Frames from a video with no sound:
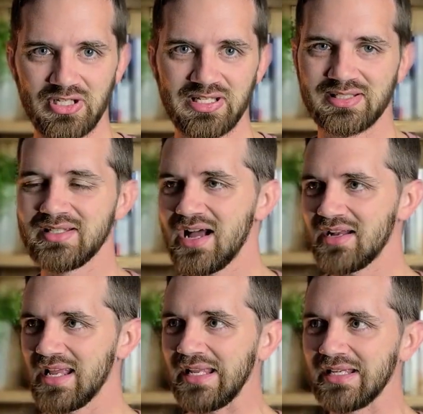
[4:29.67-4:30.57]
It's
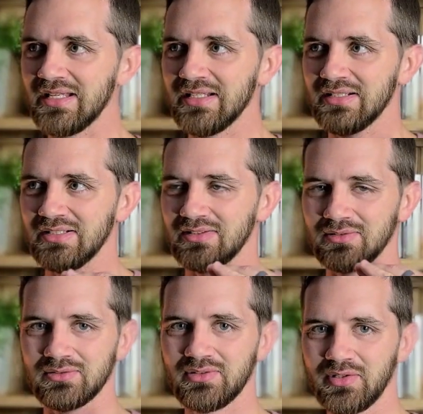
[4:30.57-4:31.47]
not a
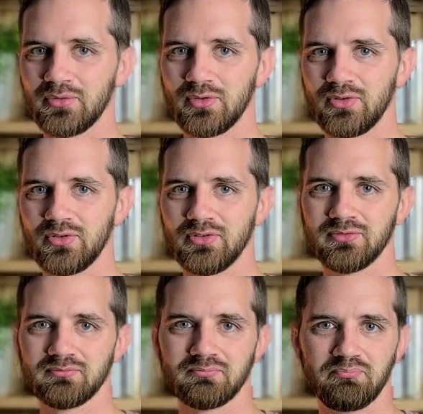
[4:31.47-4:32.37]

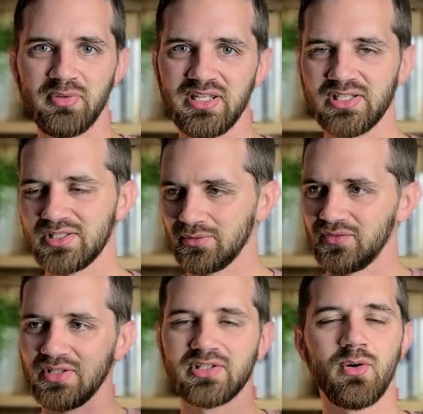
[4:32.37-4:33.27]
literal beast with
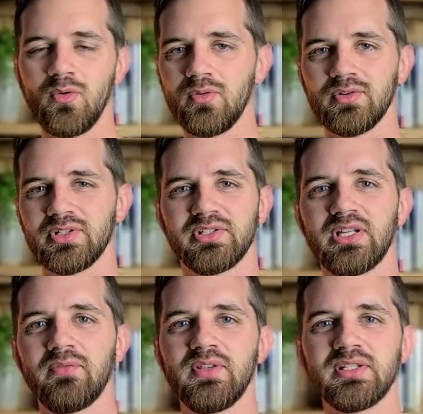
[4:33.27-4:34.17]
these horns and
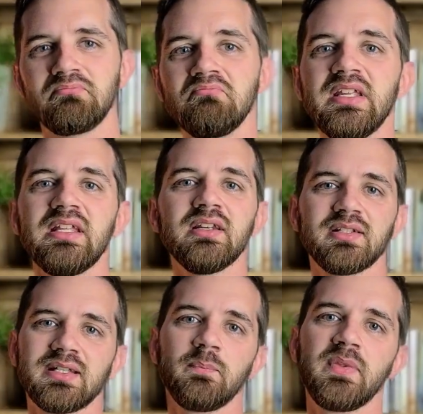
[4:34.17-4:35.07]
stuff. These mean
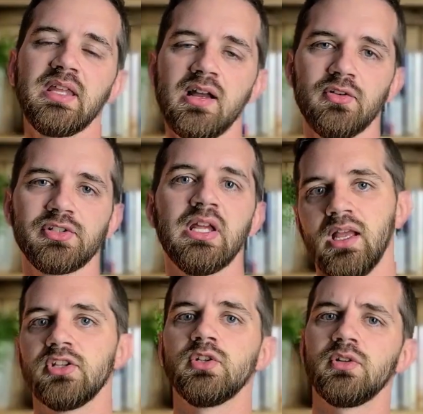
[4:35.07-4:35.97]
something else.
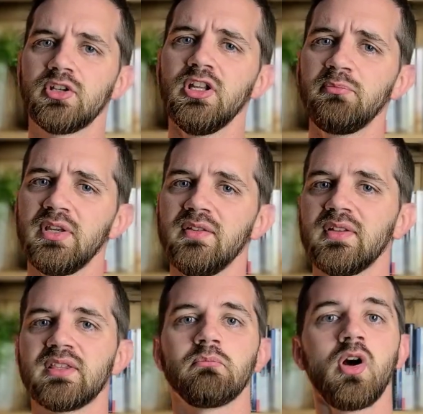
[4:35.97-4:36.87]
So it could be
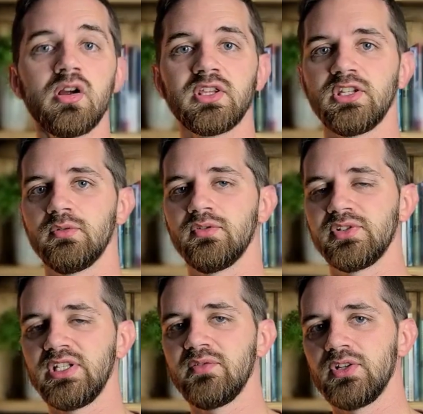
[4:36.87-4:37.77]
that the mark that you would
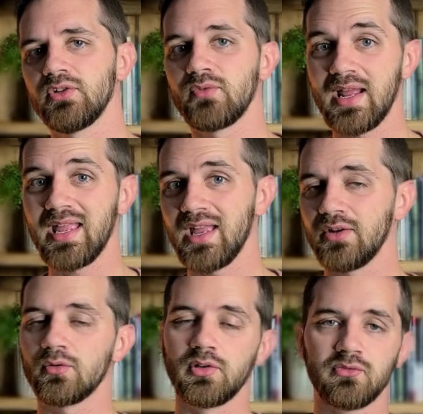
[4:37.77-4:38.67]
receive in your right
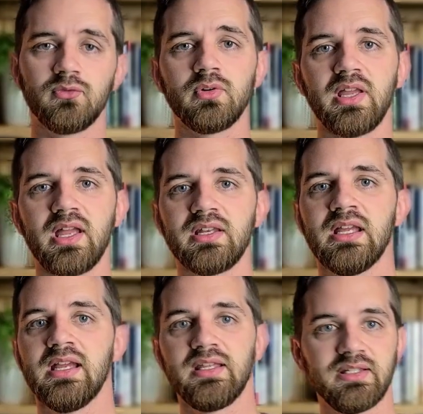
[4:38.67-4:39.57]
hand or your forehead
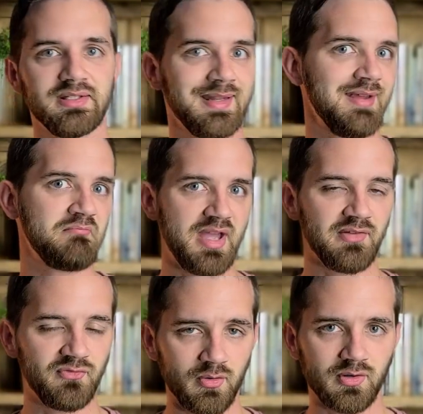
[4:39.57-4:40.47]
is
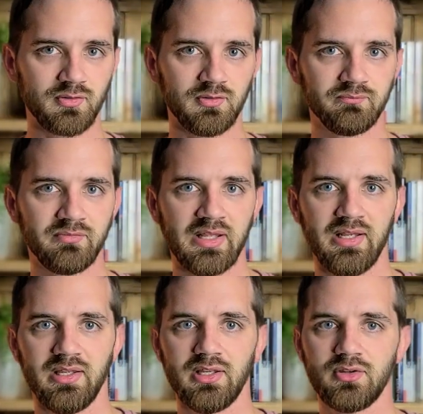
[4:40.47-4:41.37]
metaphorical.
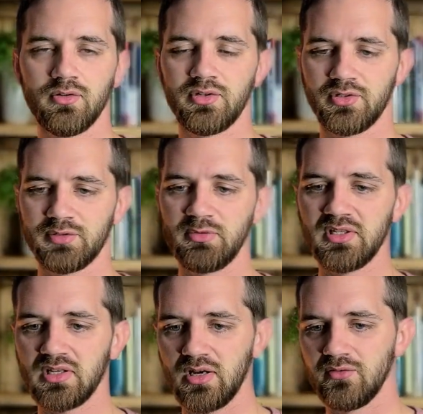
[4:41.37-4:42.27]
It could
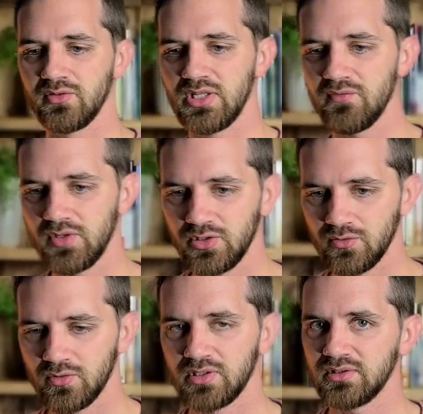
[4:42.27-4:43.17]
speak of giving
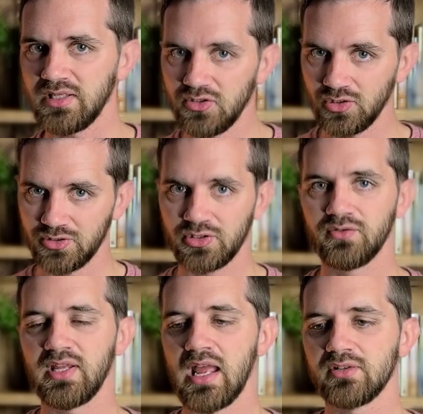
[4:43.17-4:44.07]
your allegiance to
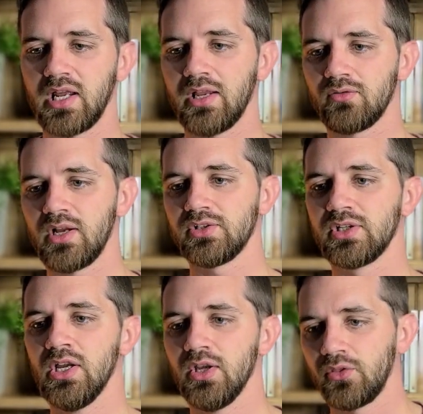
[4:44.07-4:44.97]
the
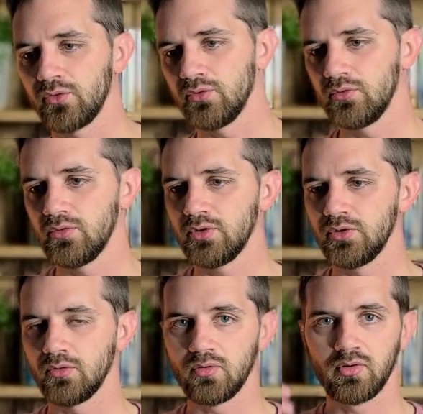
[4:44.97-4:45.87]
Antichrist through
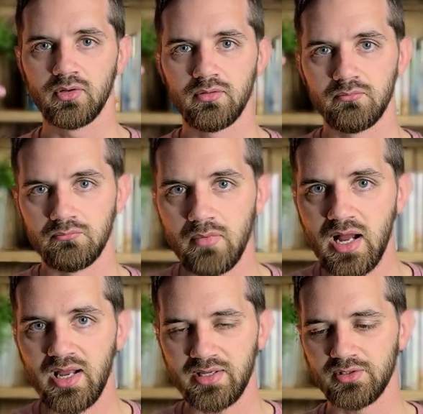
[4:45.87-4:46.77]
your
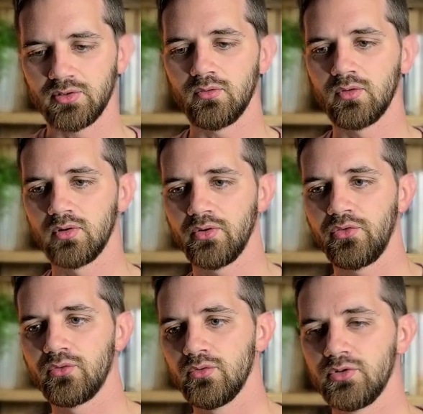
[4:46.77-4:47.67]
mind or
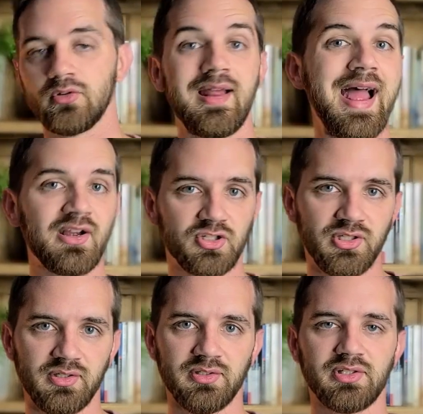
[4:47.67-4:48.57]
through your
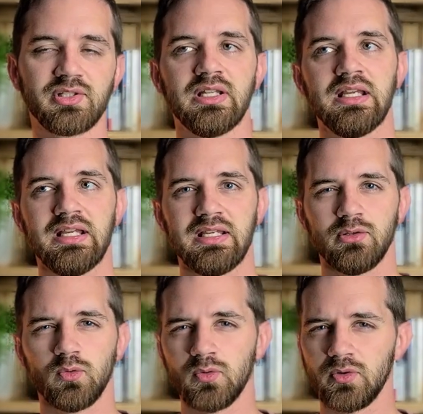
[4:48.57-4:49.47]
actions.
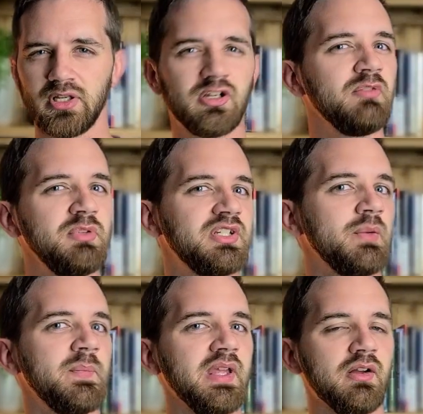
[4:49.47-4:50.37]
Or it could be
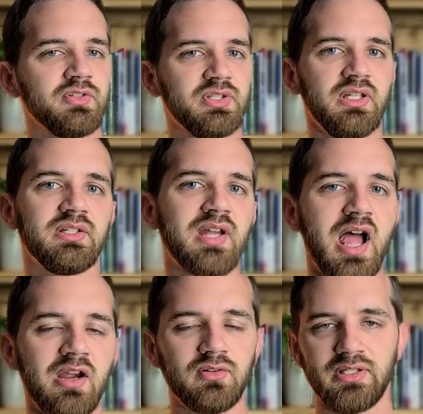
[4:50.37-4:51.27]
something else
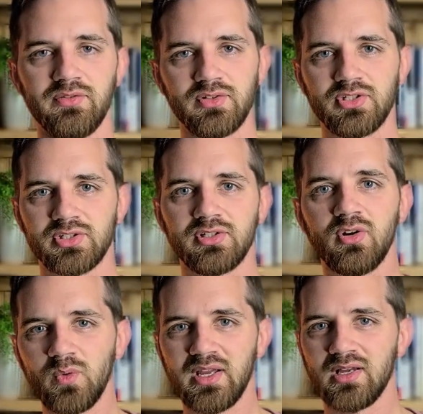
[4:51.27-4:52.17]
entirely. There's just
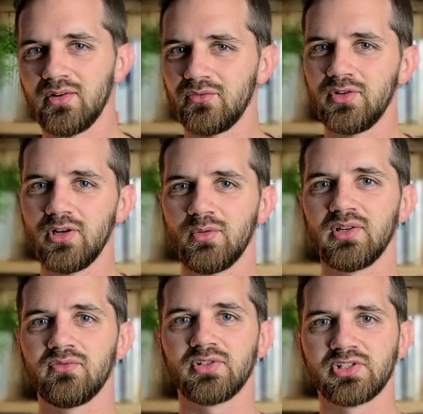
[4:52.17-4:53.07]
no way of
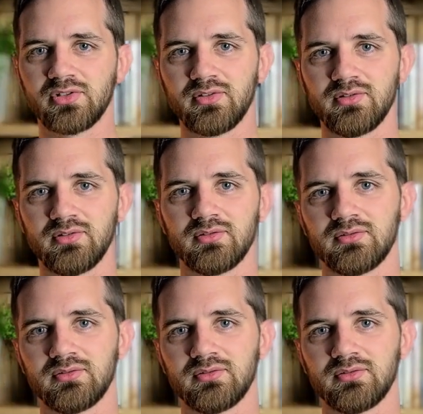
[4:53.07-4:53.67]
knowing for certain.